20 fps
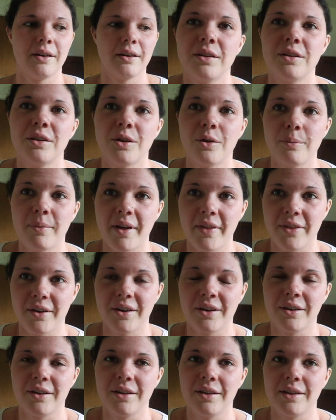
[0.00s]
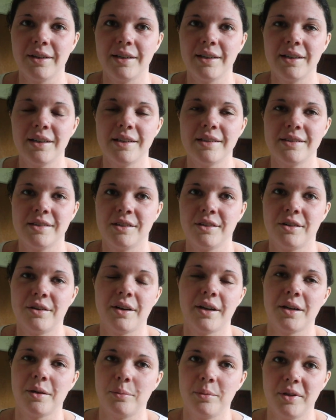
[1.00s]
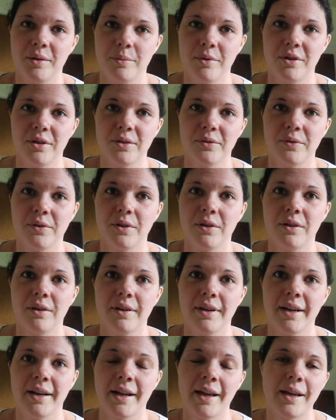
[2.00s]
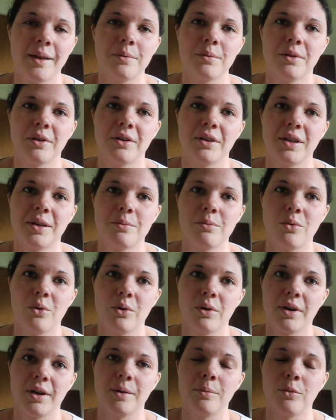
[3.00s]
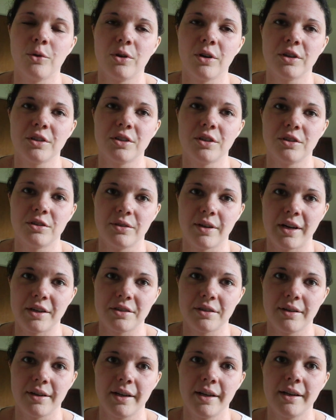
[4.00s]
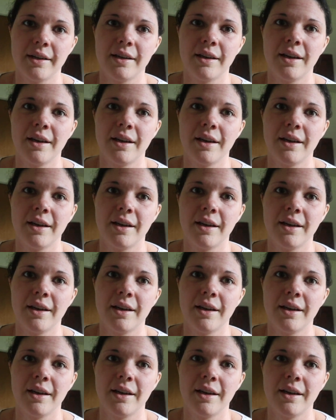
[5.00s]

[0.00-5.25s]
You know, motherhood is incredibly beautiful, and I am learning more and more to treasure it.